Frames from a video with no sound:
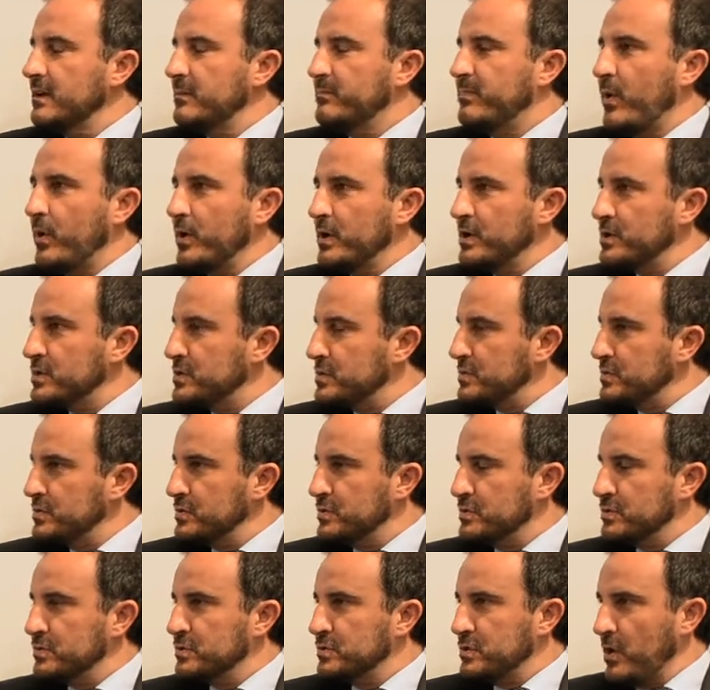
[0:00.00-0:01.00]
point
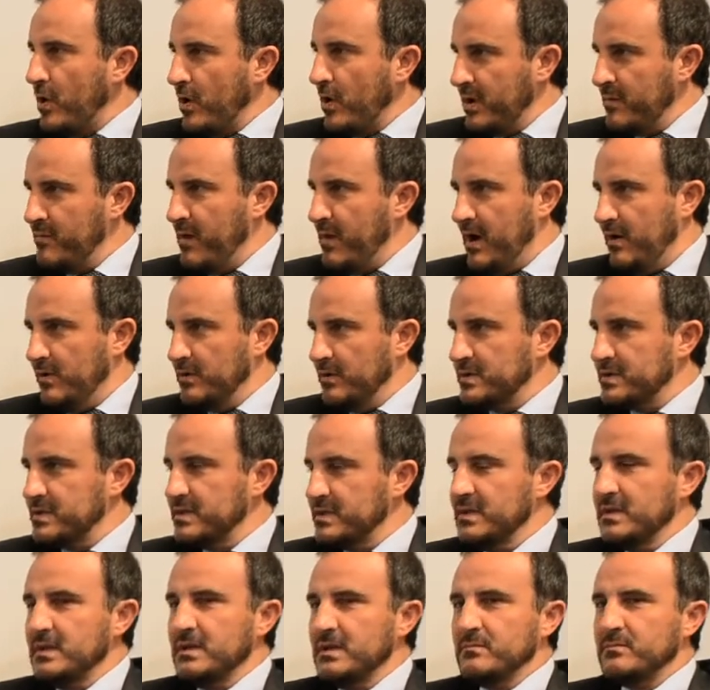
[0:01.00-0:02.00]
to talk about,
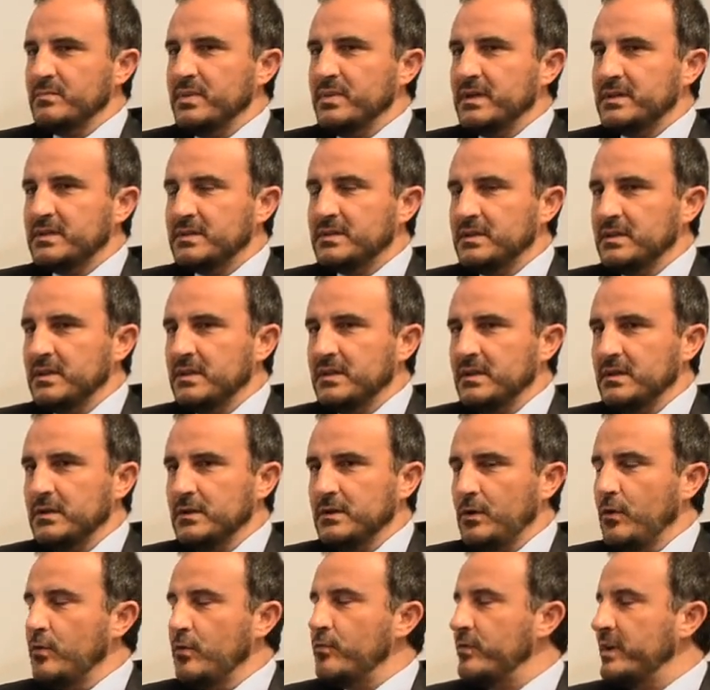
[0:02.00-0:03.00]
but
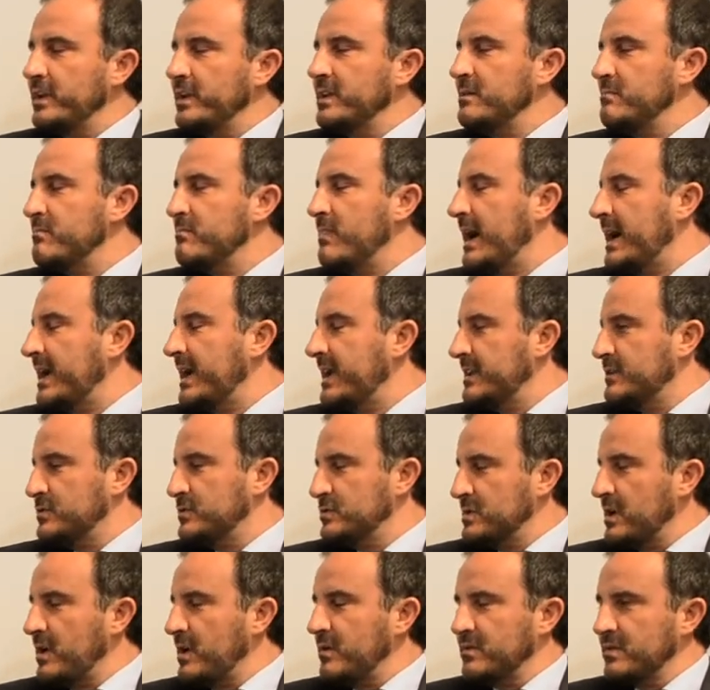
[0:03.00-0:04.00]
already by
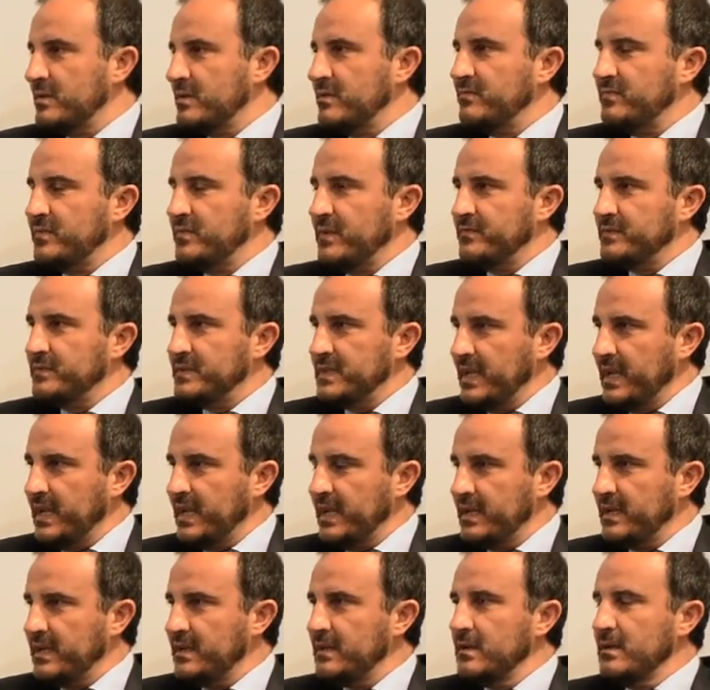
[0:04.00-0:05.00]

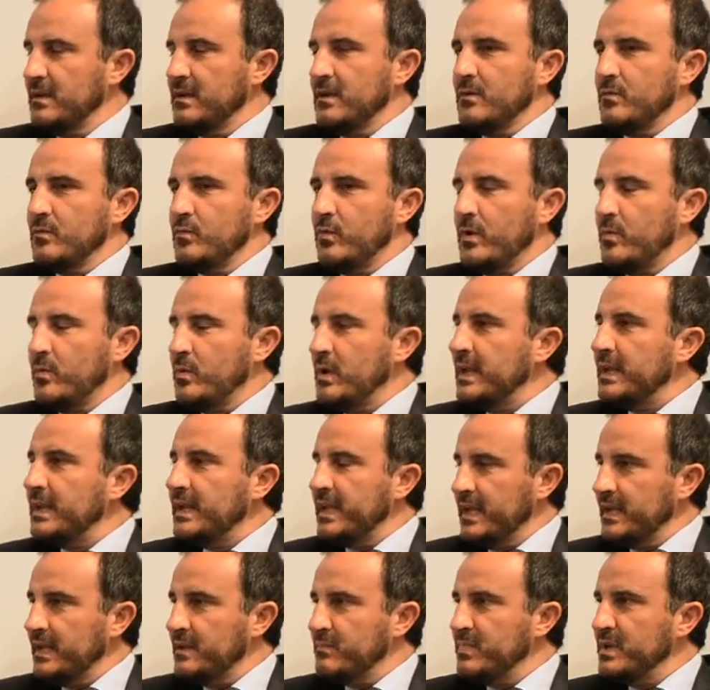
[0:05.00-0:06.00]
2015, we will
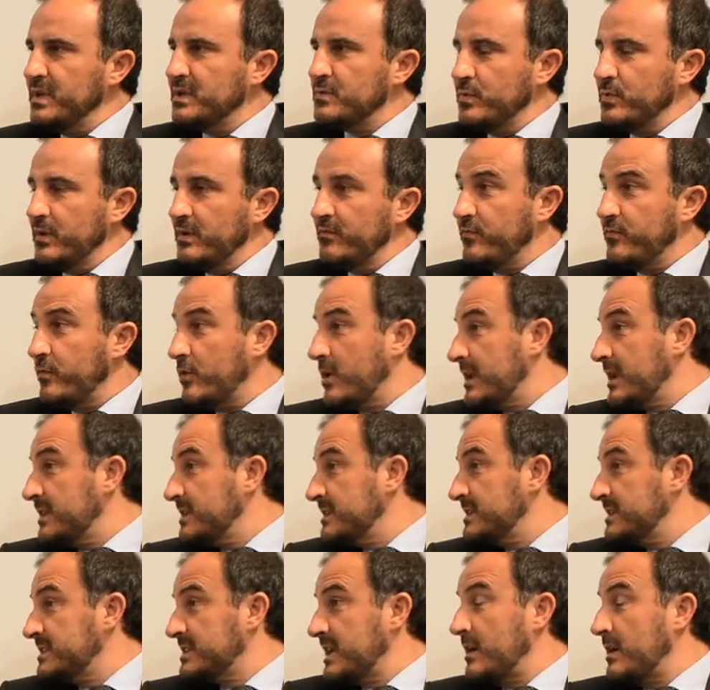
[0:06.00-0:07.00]
need between
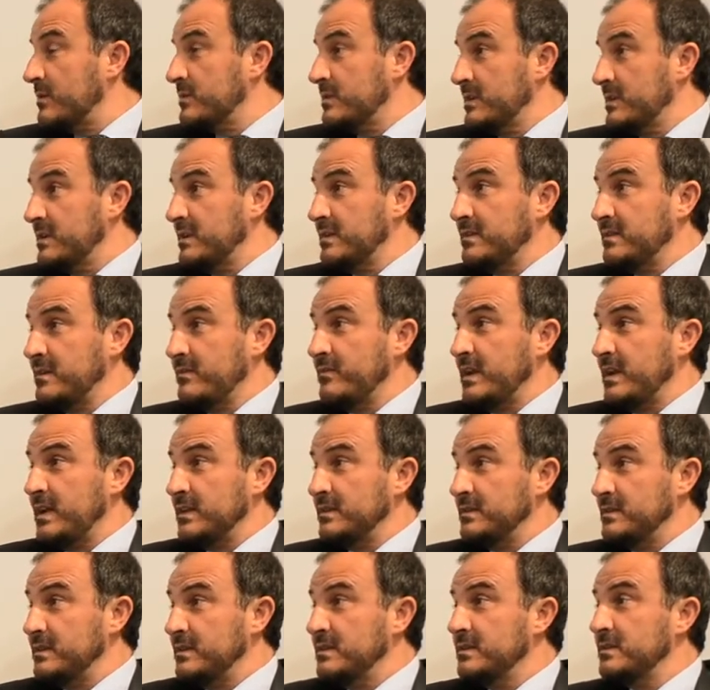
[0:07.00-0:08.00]
400,000 and
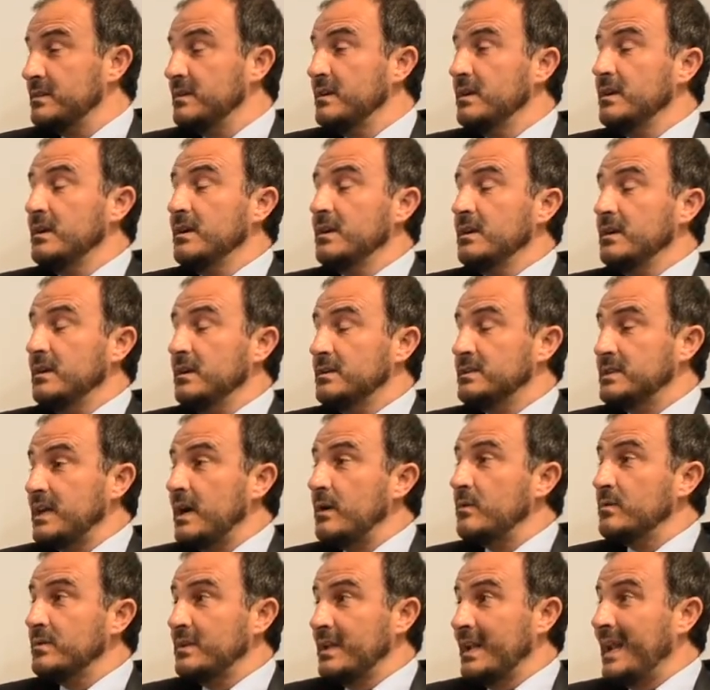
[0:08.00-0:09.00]

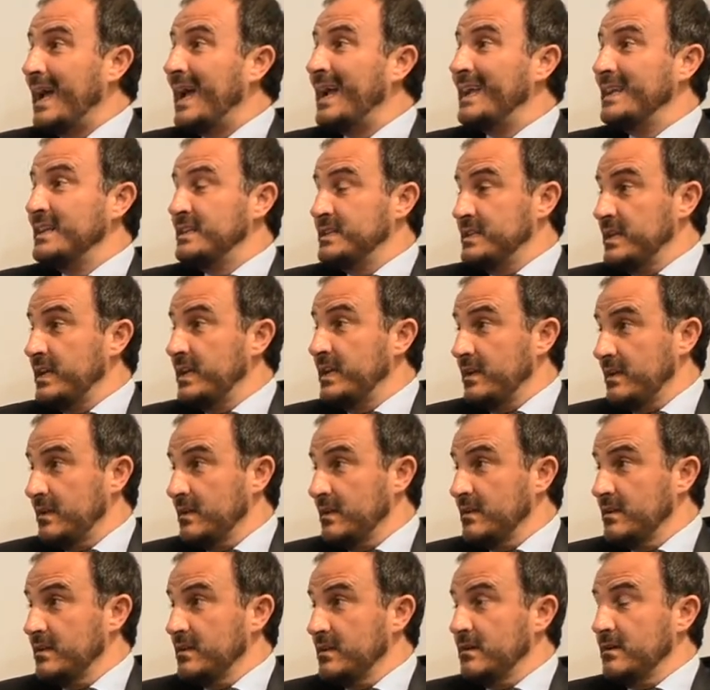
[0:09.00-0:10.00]
700,000 IT
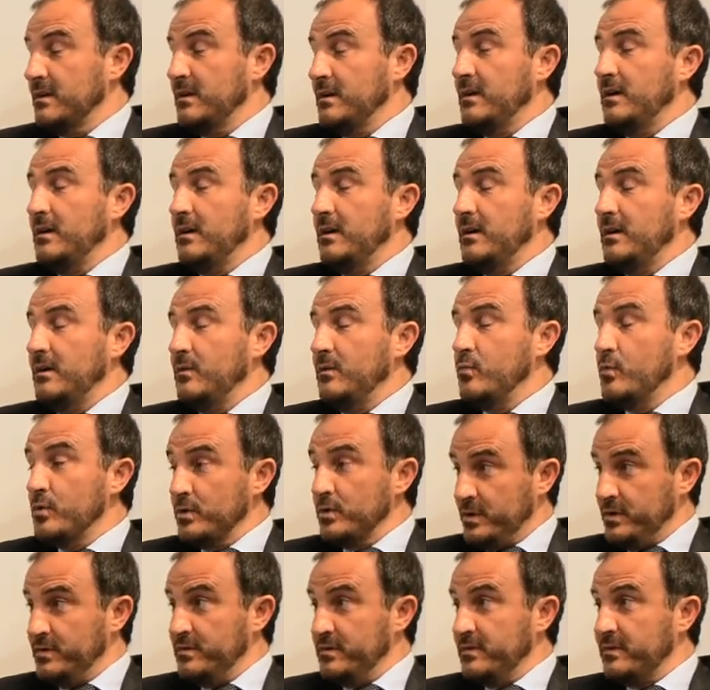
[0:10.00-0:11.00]

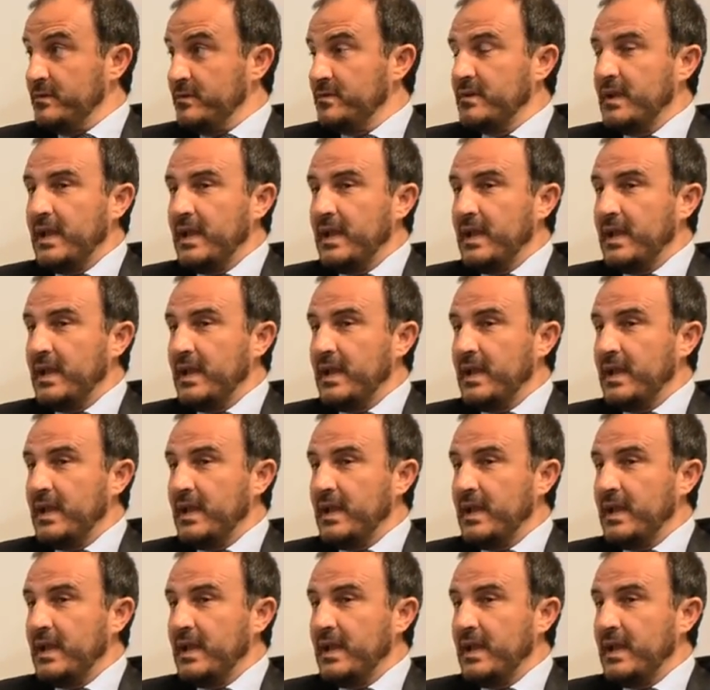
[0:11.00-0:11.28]
workers,